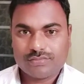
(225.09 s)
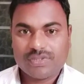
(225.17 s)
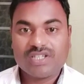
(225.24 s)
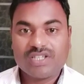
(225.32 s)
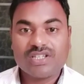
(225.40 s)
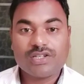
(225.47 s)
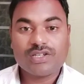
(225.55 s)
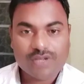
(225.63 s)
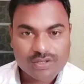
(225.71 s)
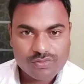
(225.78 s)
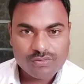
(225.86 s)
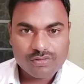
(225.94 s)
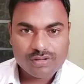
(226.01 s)
you can
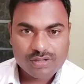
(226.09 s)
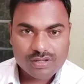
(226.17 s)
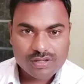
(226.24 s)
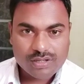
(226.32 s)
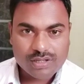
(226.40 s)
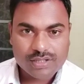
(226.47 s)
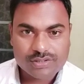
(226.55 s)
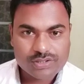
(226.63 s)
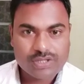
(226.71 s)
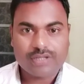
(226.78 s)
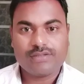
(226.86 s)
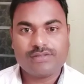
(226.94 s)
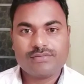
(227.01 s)
go and
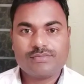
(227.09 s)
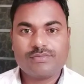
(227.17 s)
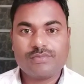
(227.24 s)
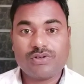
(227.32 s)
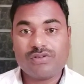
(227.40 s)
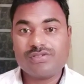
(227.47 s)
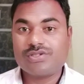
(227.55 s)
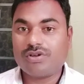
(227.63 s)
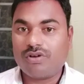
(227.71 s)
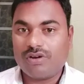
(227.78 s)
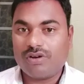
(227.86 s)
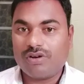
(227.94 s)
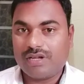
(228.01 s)
die because God
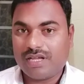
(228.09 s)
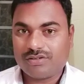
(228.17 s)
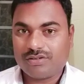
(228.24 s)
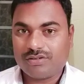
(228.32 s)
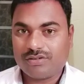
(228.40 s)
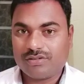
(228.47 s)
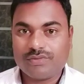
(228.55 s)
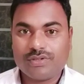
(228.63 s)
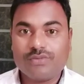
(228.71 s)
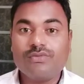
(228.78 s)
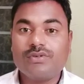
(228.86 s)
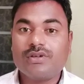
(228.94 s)
has not given you